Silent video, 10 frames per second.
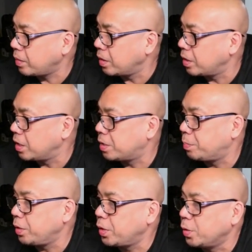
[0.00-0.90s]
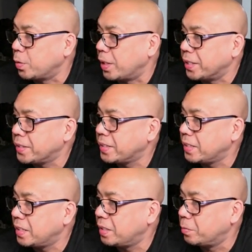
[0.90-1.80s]
It's pretty cool, guys.
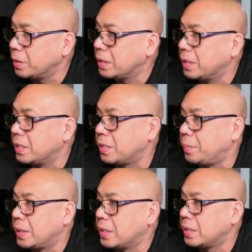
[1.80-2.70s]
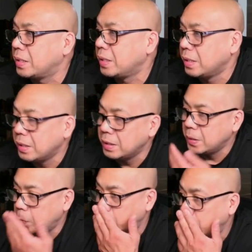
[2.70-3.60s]
It really is, because
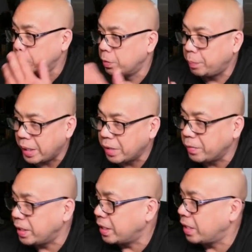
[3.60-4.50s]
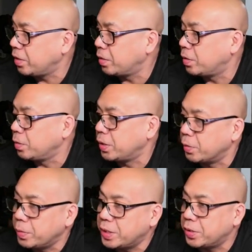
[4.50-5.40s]
when you're pairing and you're doing your
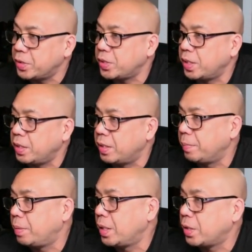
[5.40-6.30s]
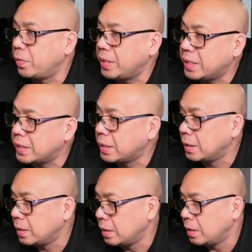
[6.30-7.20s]
research on pedigrees,
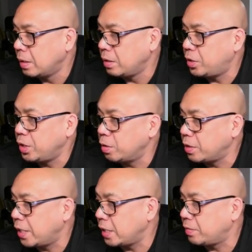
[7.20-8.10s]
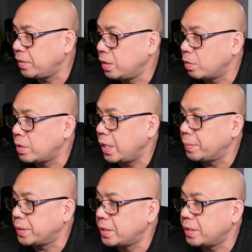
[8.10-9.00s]
genotypes, phenotypes,
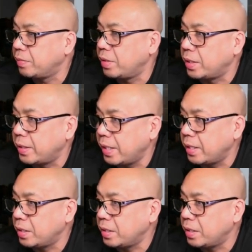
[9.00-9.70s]
and stuff like that,